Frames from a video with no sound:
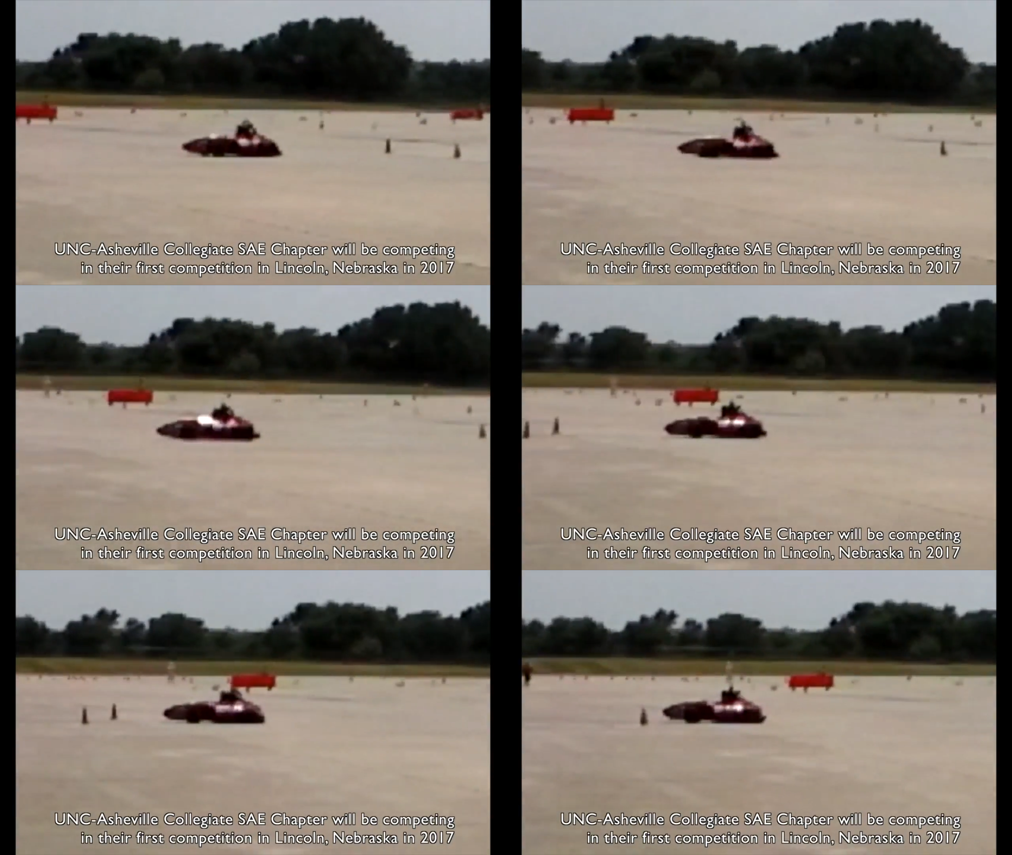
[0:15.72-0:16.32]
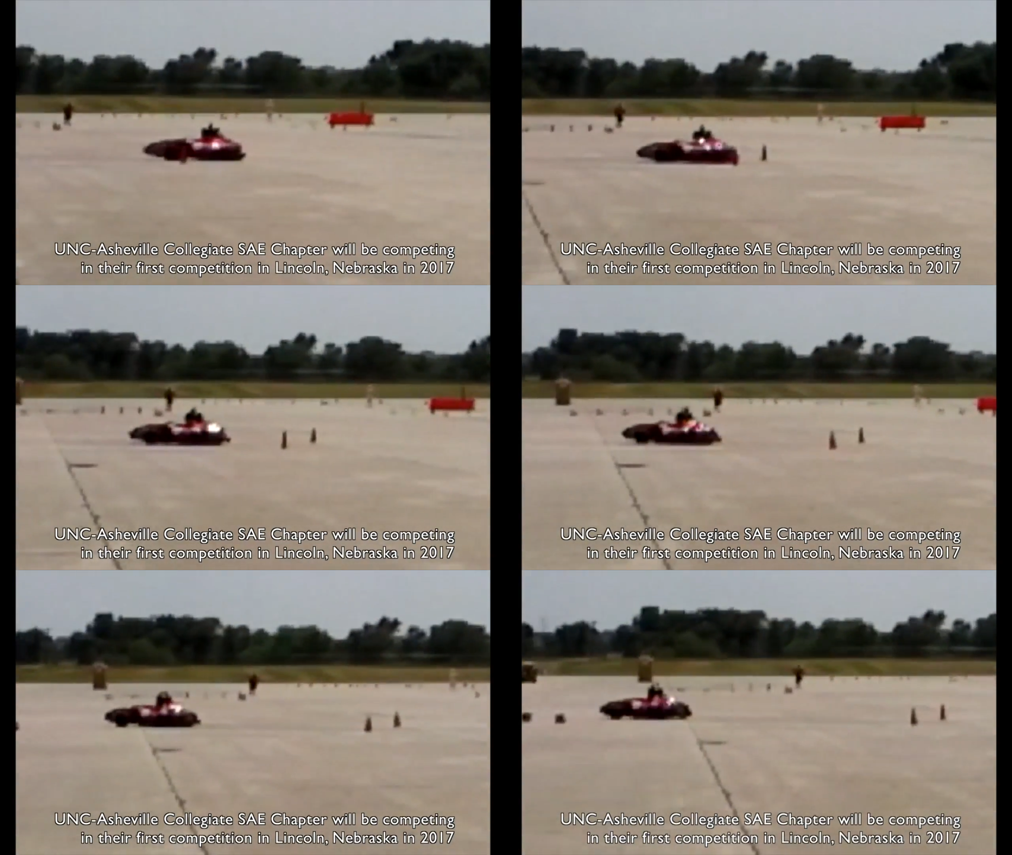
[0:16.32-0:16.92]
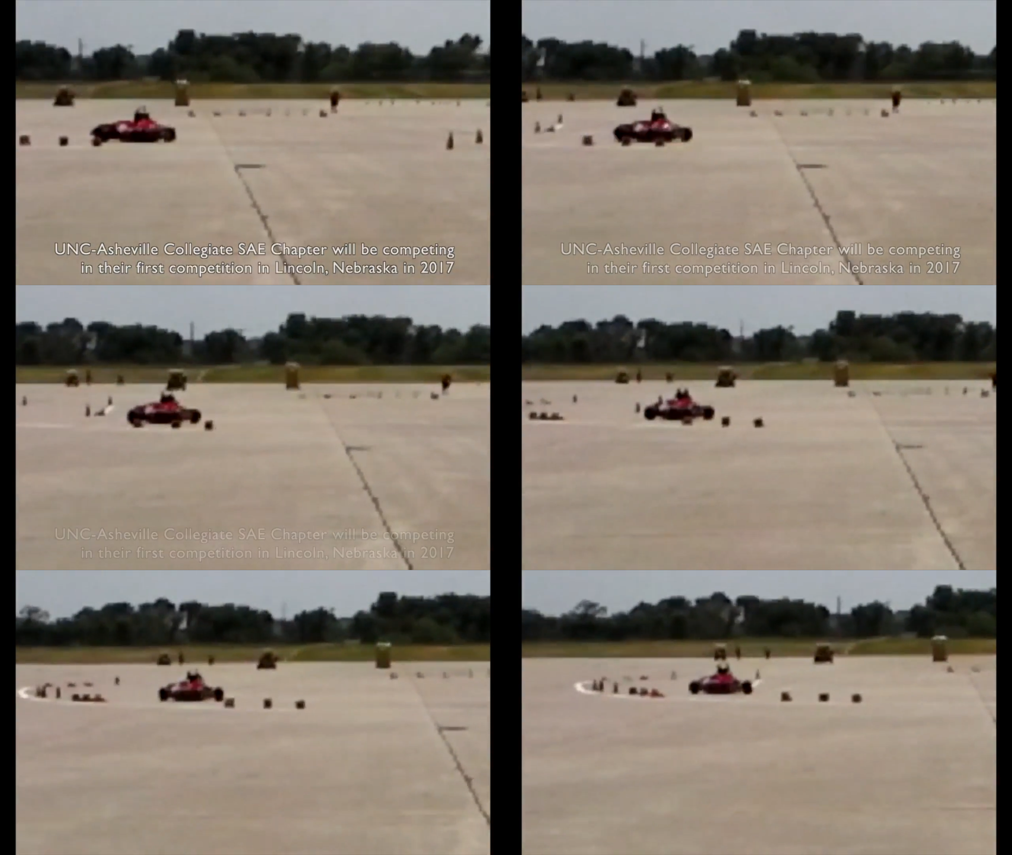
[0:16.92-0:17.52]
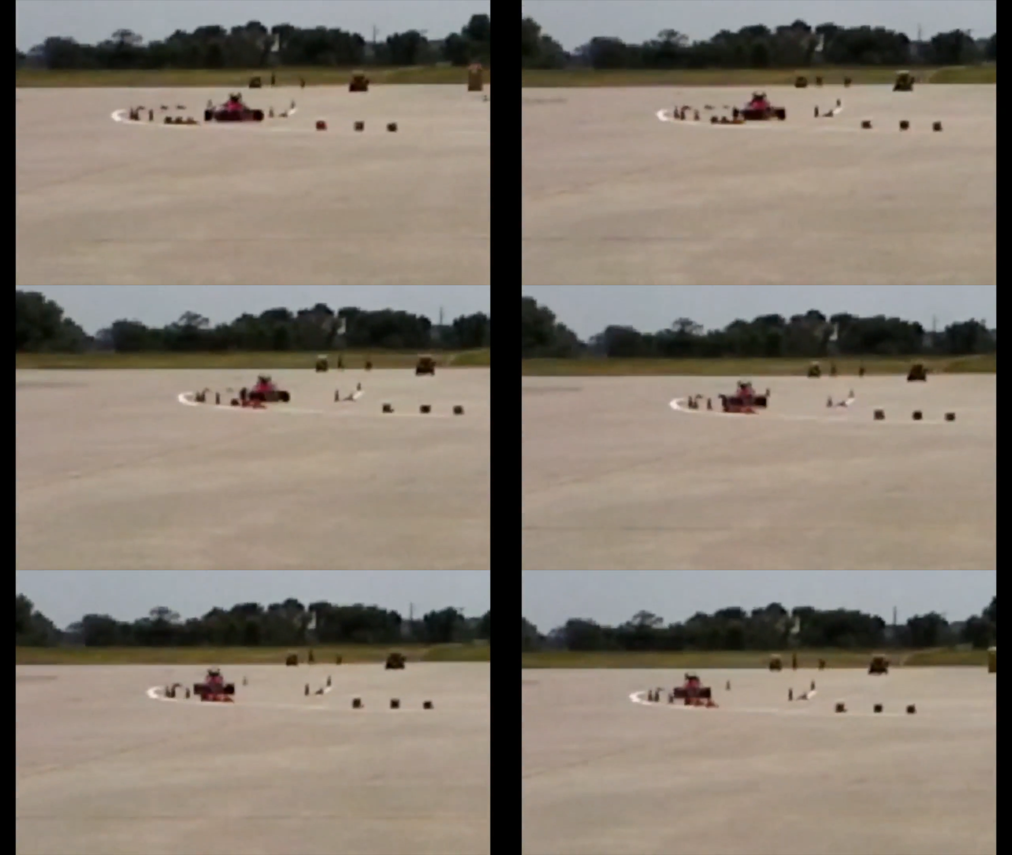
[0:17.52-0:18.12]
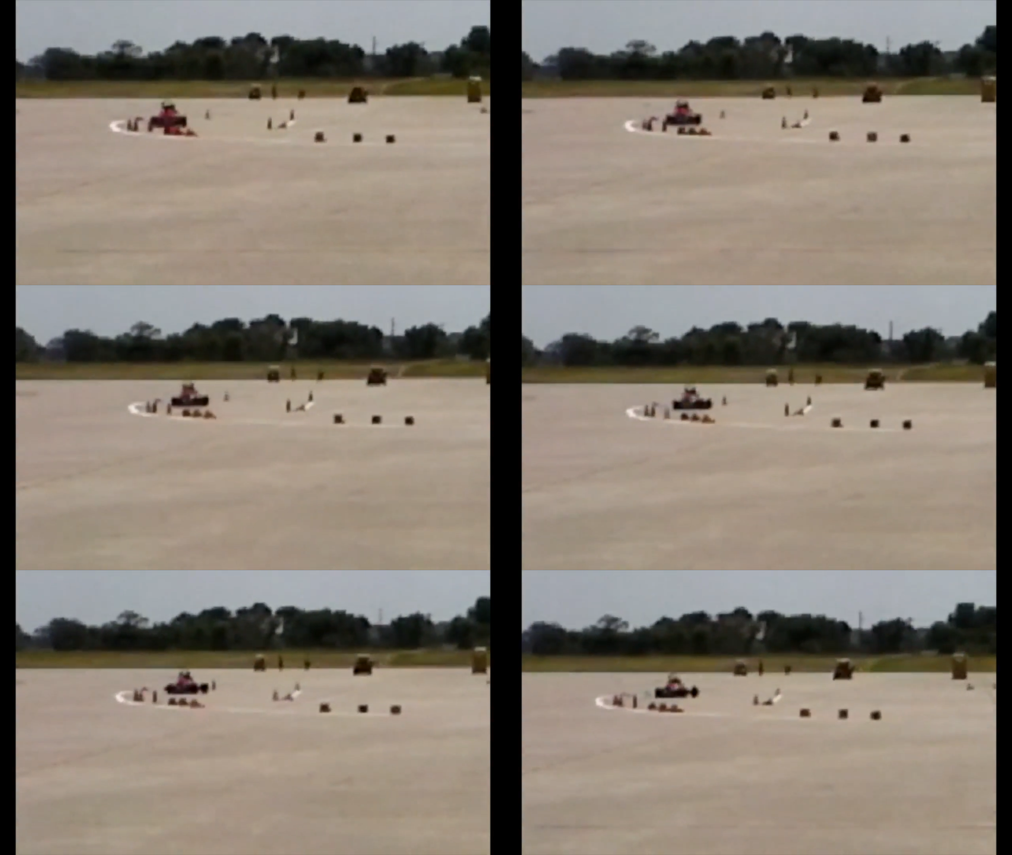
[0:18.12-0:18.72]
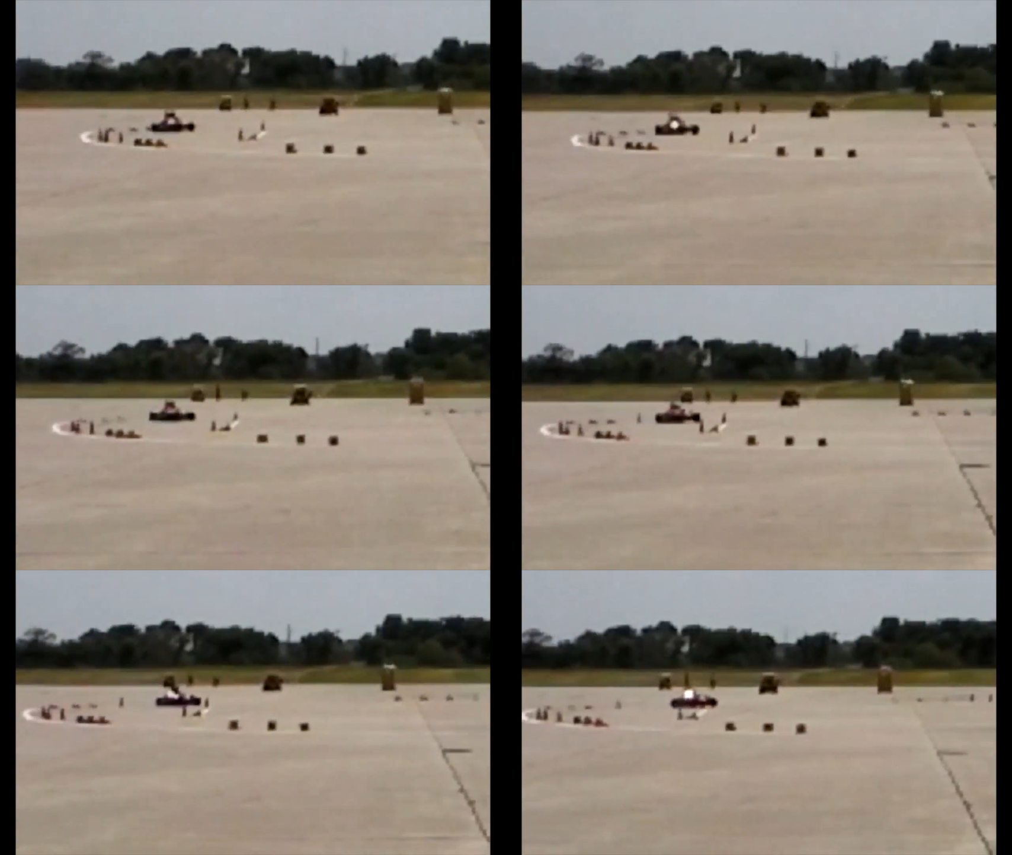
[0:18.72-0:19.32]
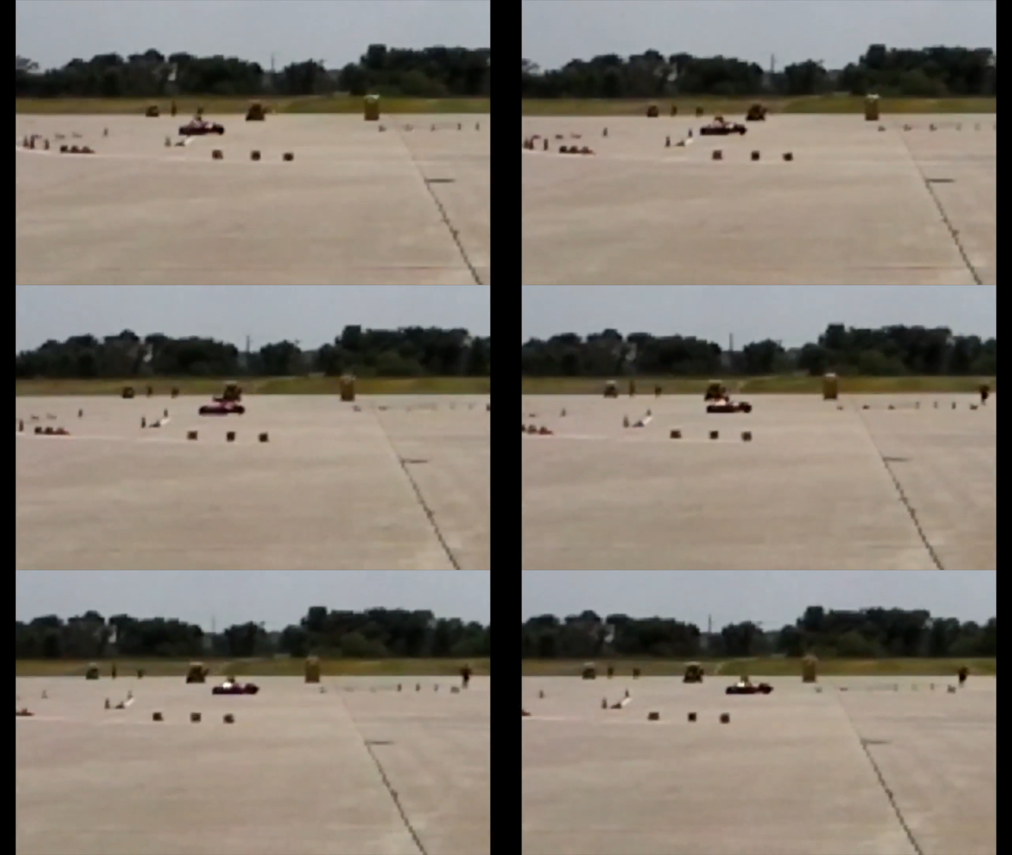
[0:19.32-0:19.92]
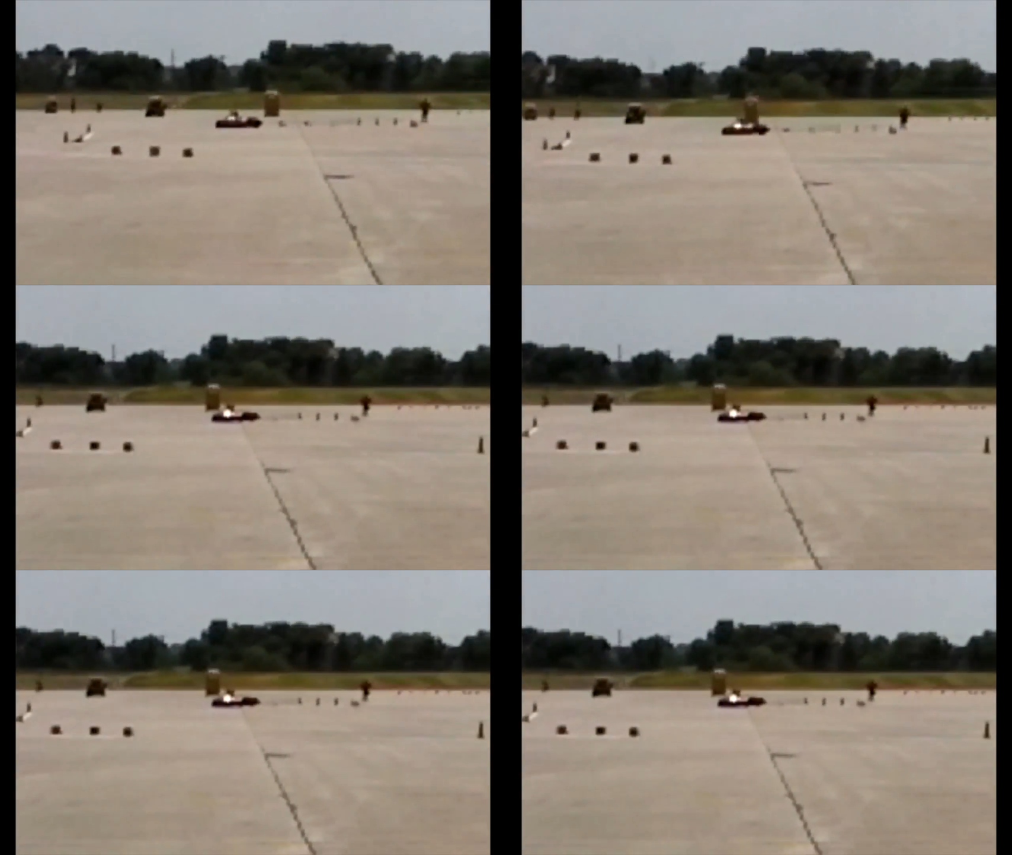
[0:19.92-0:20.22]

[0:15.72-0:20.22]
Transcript: Nobody's mouth can be seen.